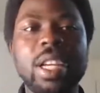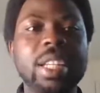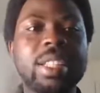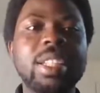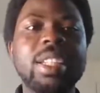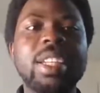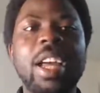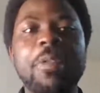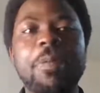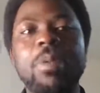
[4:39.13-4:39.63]
I
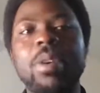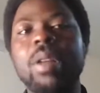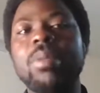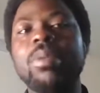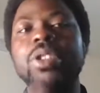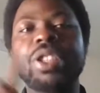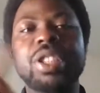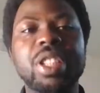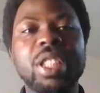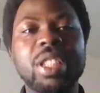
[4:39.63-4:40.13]
think I probably
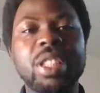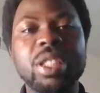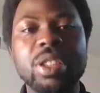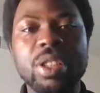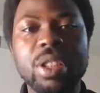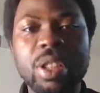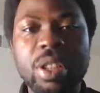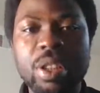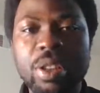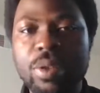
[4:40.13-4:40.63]
shared this
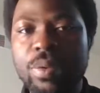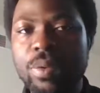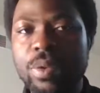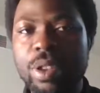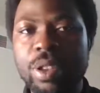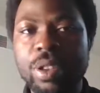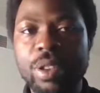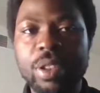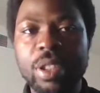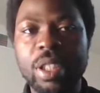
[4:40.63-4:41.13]

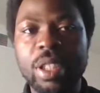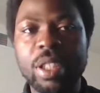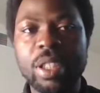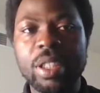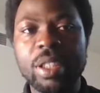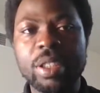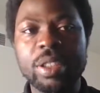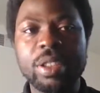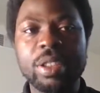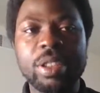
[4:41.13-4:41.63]
in
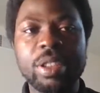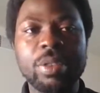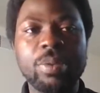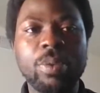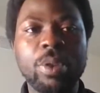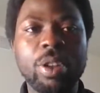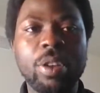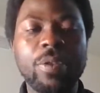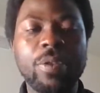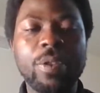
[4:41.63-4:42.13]

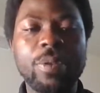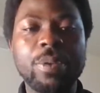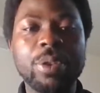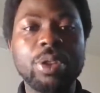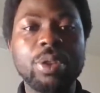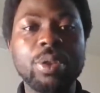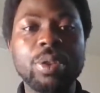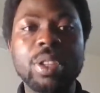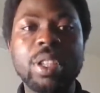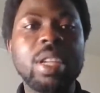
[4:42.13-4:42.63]
one of the
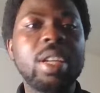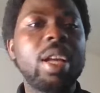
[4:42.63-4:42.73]
videos.